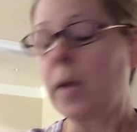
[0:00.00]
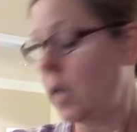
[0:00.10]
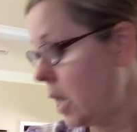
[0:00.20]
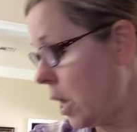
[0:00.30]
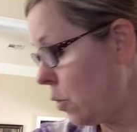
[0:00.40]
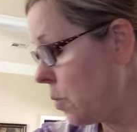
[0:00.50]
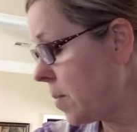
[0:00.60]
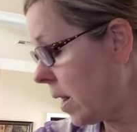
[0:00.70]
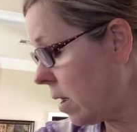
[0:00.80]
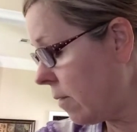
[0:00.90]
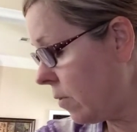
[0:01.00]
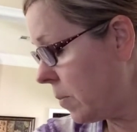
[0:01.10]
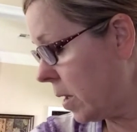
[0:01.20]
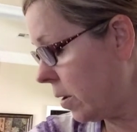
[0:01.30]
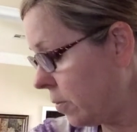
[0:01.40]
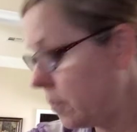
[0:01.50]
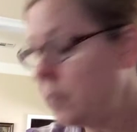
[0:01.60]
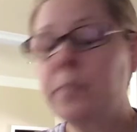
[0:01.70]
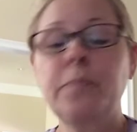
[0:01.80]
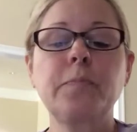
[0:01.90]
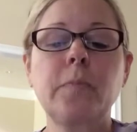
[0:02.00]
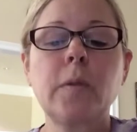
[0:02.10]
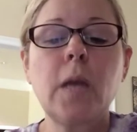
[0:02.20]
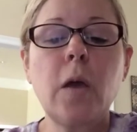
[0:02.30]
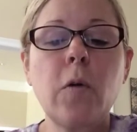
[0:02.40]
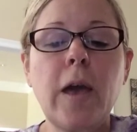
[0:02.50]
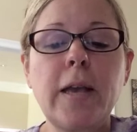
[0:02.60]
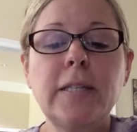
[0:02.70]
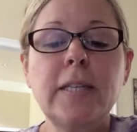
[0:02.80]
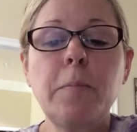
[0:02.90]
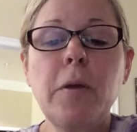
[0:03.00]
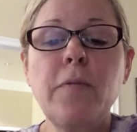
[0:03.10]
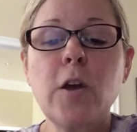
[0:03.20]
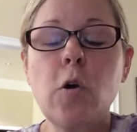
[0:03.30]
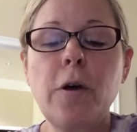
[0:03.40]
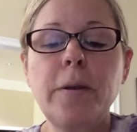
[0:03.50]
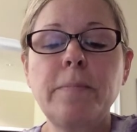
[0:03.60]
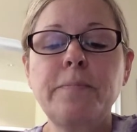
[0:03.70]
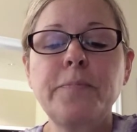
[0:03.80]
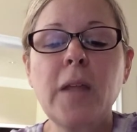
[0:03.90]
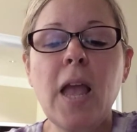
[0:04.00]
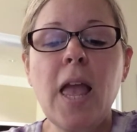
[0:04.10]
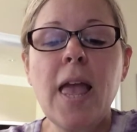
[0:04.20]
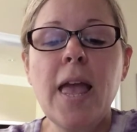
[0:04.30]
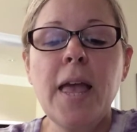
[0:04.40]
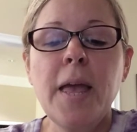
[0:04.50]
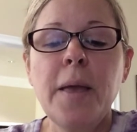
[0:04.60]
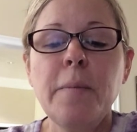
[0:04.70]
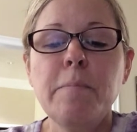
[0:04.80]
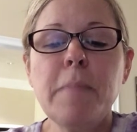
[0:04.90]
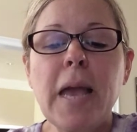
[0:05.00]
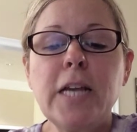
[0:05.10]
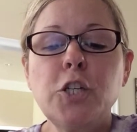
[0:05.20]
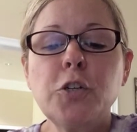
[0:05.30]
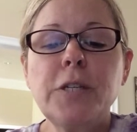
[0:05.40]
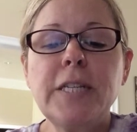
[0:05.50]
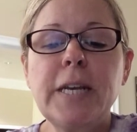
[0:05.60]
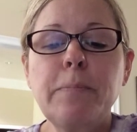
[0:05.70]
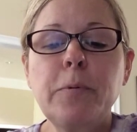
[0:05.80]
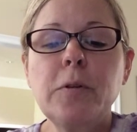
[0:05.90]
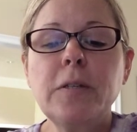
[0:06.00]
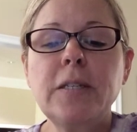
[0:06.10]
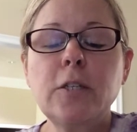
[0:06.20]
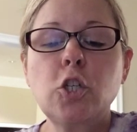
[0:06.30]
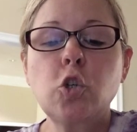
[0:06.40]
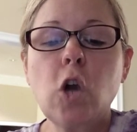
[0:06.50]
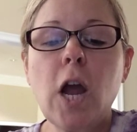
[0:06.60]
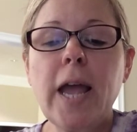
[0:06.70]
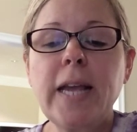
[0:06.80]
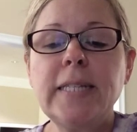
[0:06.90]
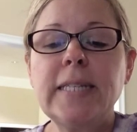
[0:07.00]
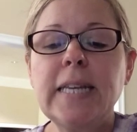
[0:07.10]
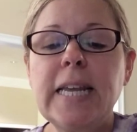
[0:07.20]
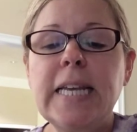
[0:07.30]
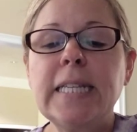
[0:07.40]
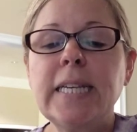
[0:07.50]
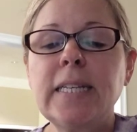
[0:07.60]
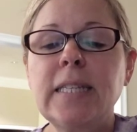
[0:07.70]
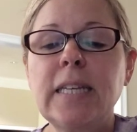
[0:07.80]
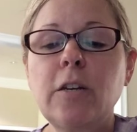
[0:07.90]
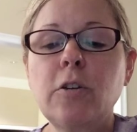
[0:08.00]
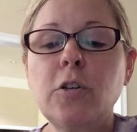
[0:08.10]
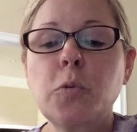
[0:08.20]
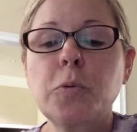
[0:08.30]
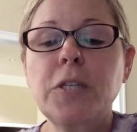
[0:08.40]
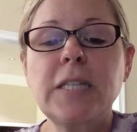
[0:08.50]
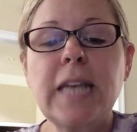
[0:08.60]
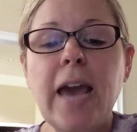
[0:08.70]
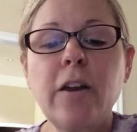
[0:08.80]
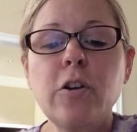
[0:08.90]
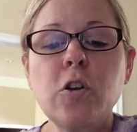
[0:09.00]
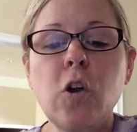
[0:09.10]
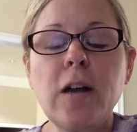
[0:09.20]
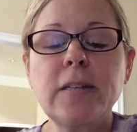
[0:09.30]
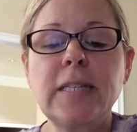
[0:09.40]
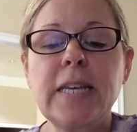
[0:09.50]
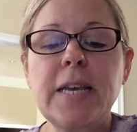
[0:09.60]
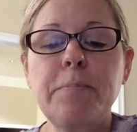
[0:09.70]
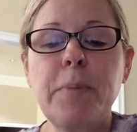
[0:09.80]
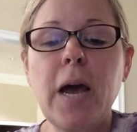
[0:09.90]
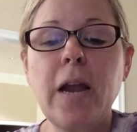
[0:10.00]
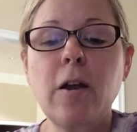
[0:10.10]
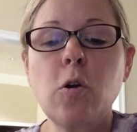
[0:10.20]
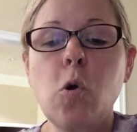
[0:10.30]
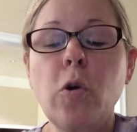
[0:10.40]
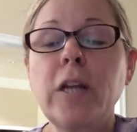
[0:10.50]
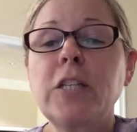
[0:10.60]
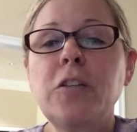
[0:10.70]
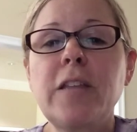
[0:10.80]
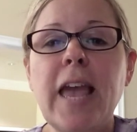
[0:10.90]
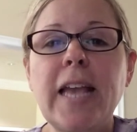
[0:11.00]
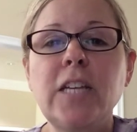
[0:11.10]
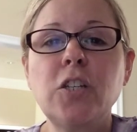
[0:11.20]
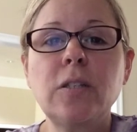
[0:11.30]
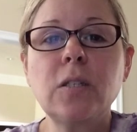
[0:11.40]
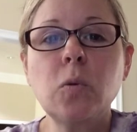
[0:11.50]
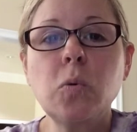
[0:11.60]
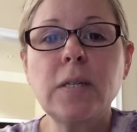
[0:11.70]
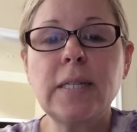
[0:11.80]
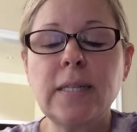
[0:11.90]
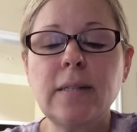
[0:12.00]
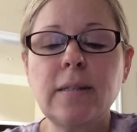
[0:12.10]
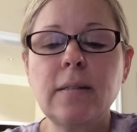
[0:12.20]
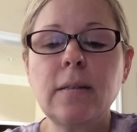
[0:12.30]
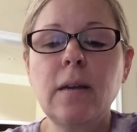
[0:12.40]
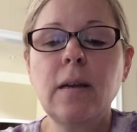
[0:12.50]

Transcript: No, you may not have the bottle. Okay, so moving on. Major temples and shrines and healing centers were scattered across the empire according to the ancient sources.